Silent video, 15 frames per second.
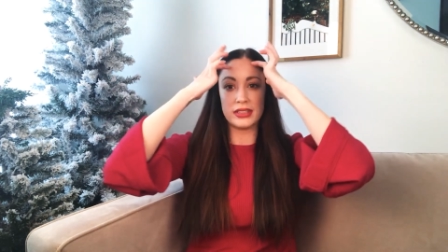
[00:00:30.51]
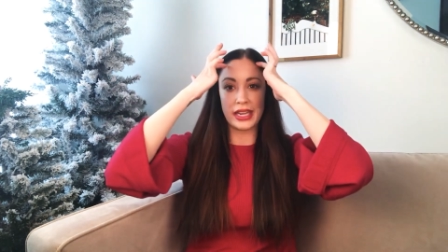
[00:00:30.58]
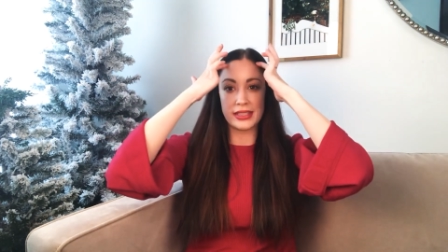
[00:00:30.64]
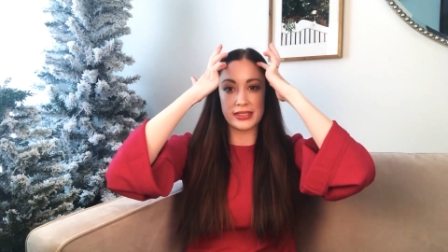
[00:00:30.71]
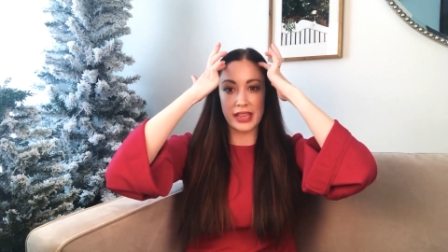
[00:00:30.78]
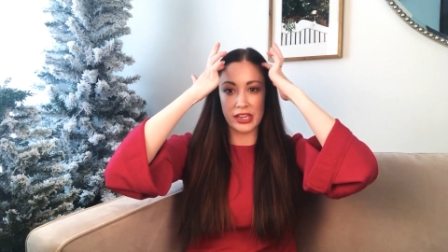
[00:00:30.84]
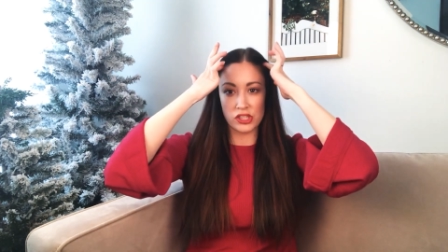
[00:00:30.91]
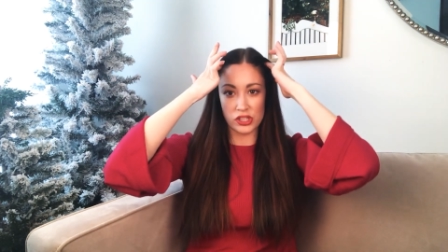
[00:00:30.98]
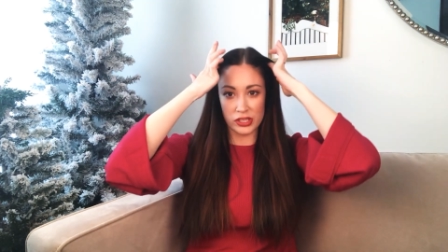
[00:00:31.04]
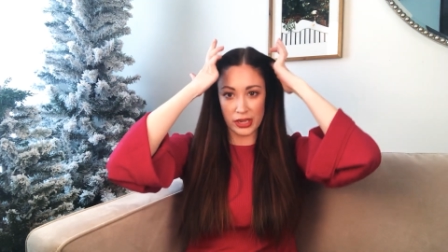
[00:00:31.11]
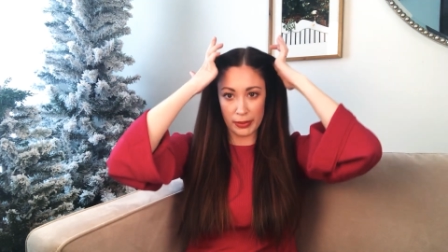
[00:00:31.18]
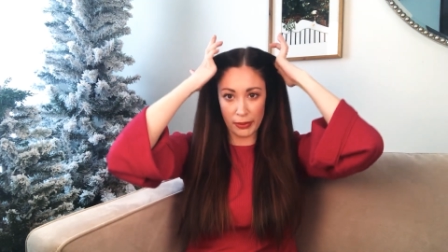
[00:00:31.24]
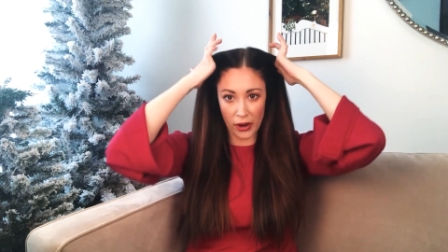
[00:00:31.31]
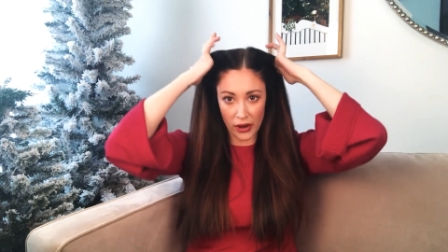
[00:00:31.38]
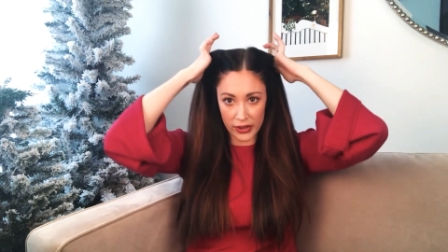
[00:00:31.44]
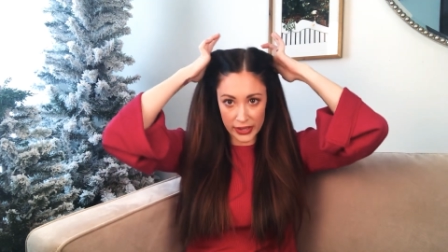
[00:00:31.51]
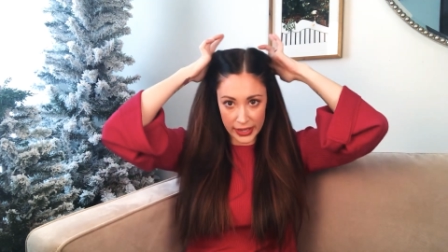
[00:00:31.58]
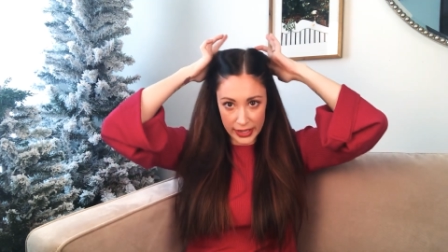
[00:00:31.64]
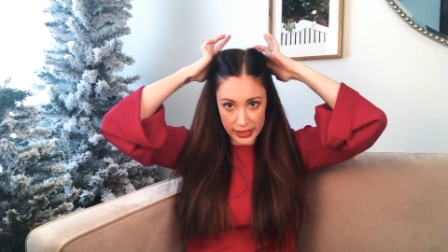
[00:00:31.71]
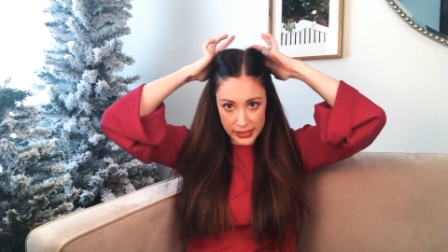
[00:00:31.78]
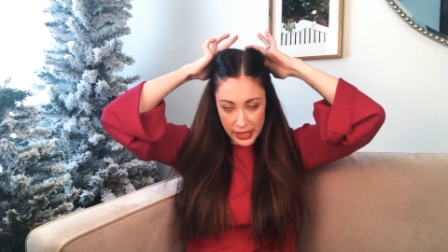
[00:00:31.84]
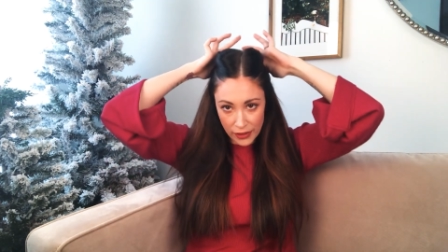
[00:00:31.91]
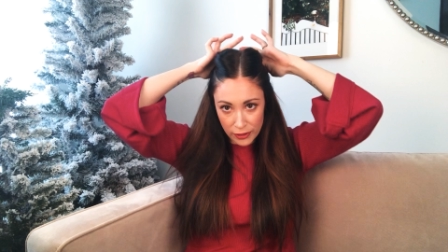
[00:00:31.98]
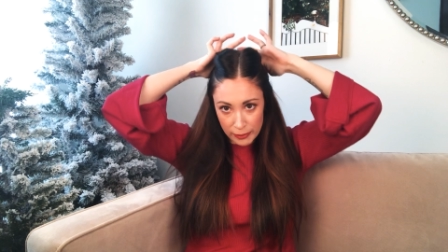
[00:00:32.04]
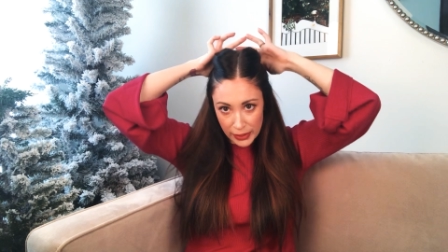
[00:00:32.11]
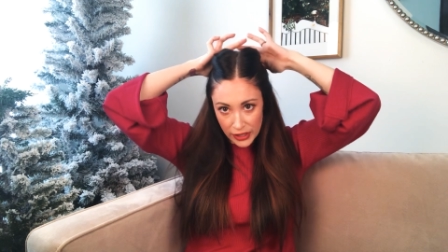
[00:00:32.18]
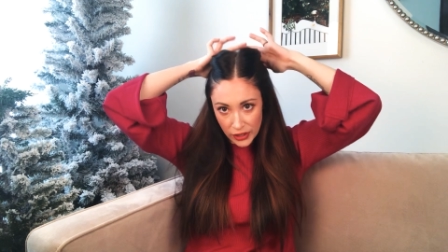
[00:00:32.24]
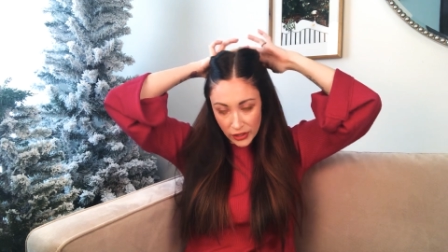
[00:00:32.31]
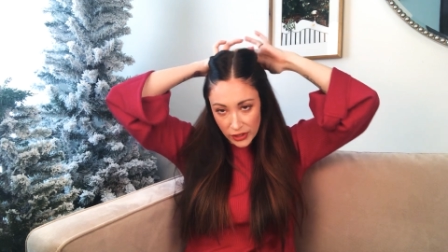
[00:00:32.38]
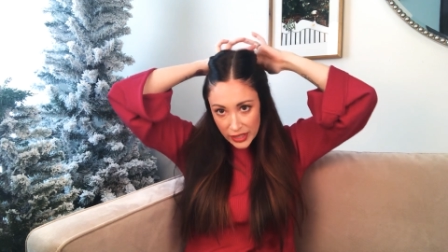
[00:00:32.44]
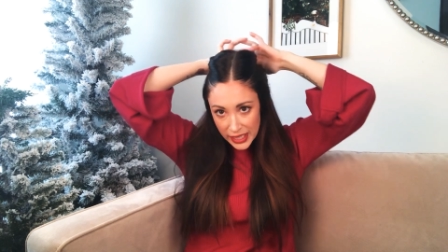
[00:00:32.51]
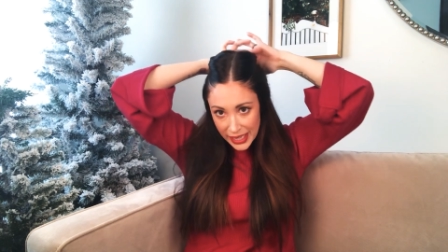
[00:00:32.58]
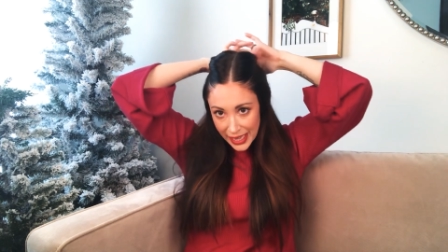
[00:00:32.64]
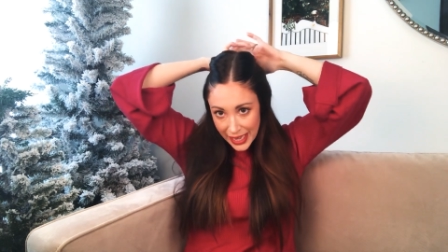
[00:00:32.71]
not sectioned, I parted it down the middle,